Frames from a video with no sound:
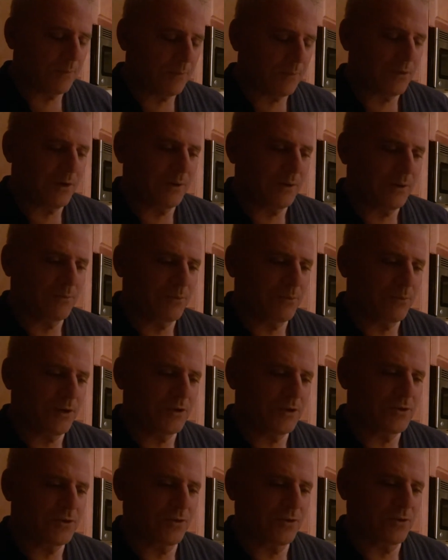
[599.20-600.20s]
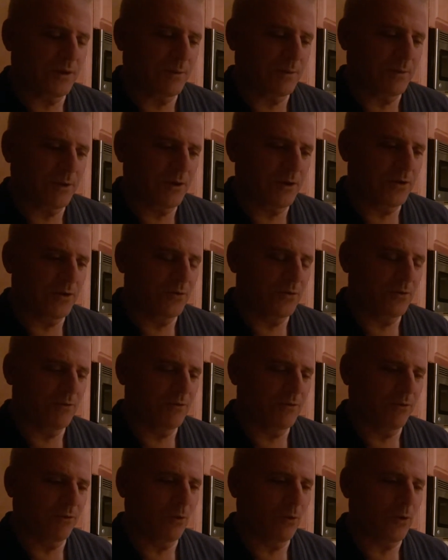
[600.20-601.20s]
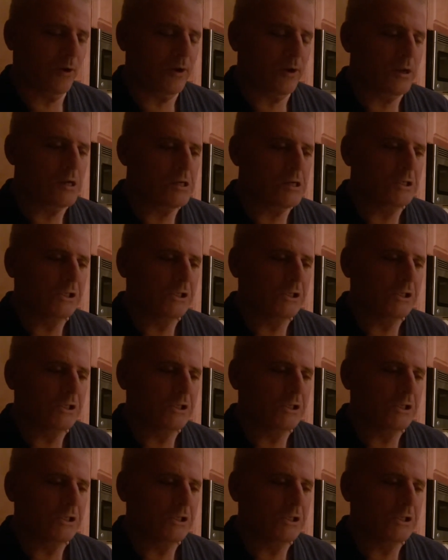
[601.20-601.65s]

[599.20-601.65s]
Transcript: pretty sure that I'm going to do the flooring,